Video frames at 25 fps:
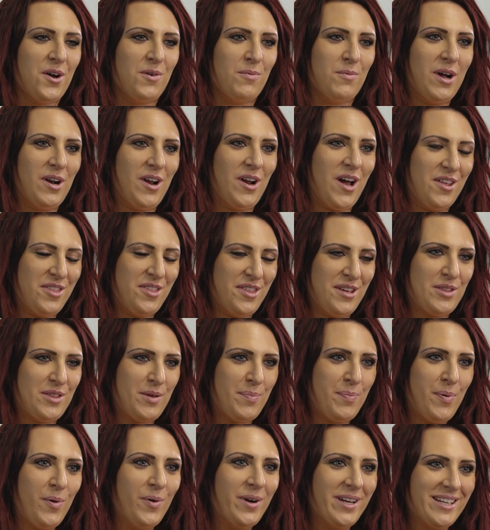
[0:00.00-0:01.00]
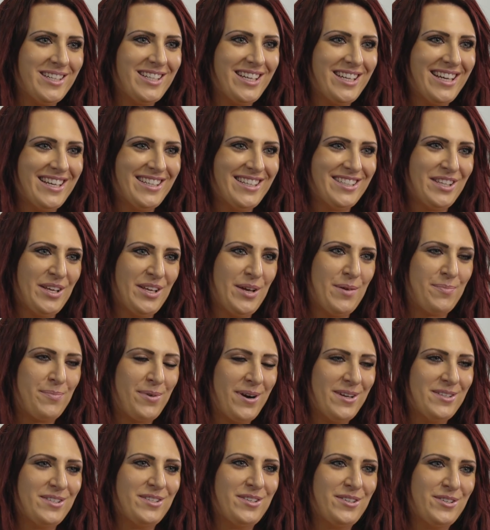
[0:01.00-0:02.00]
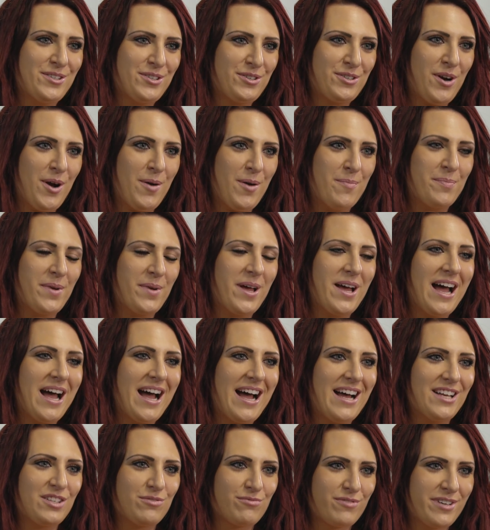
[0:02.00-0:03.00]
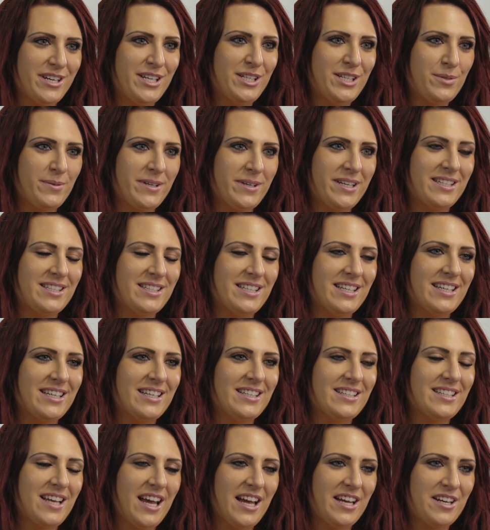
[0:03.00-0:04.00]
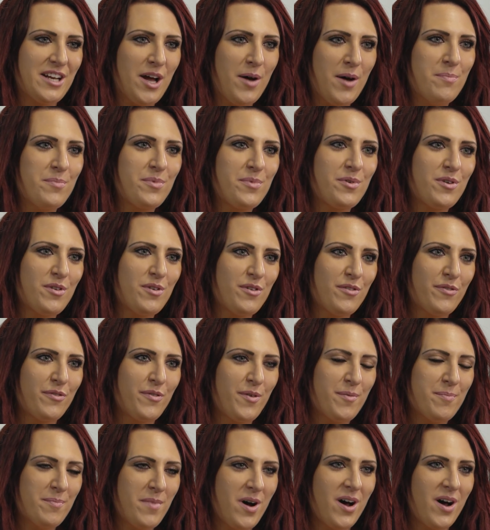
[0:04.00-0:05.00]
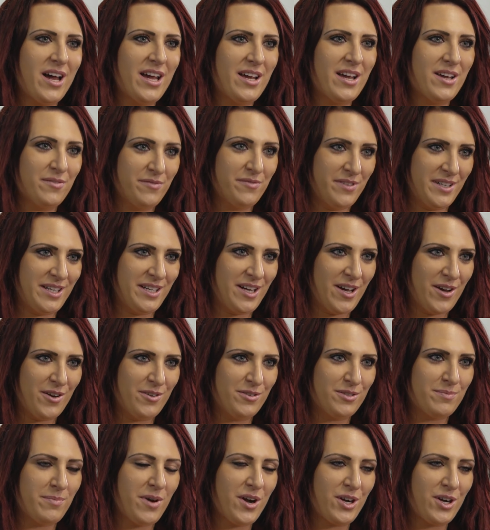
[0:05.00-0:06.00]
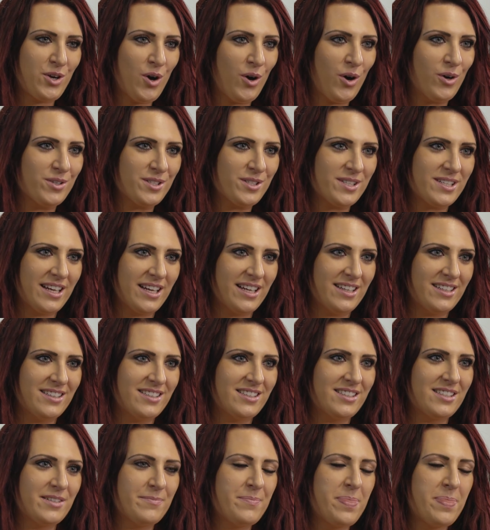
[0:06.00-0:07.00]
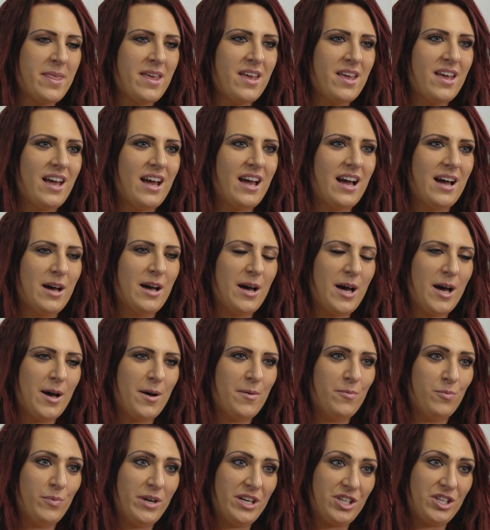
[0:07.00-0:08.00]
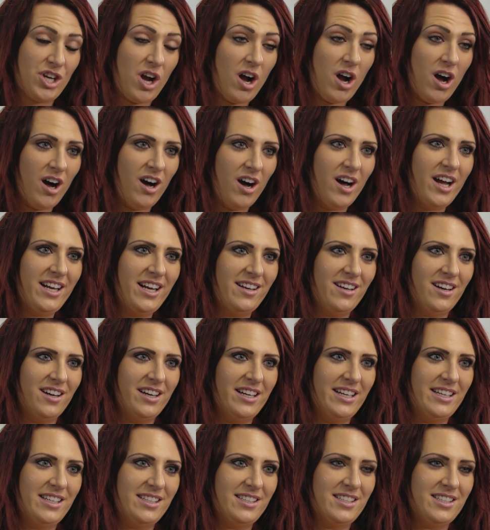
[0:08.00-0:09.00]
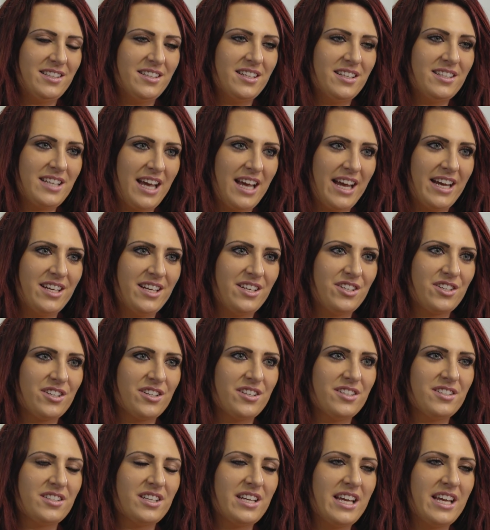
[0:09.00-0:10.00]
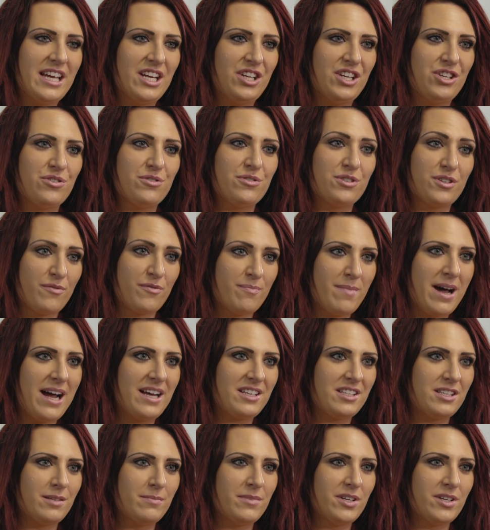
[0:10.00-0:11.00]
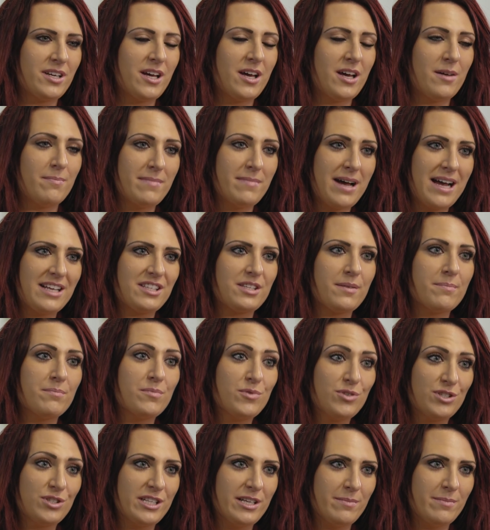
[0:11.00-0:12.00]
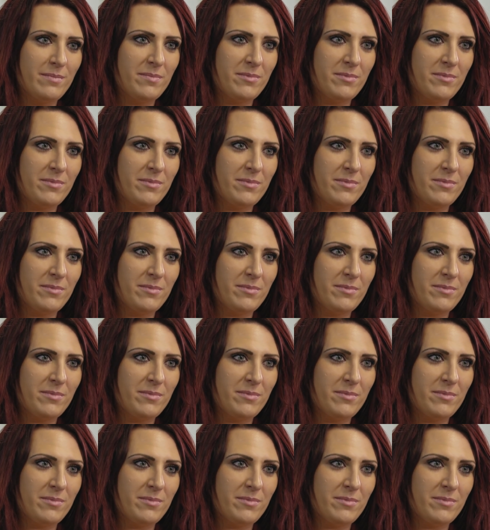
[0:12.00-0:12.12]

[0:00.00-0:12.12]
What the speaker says: Well, I think the point is that President Trump has retweeted a number of my videos, my content, which highlight the dangers and issues of mass Muslim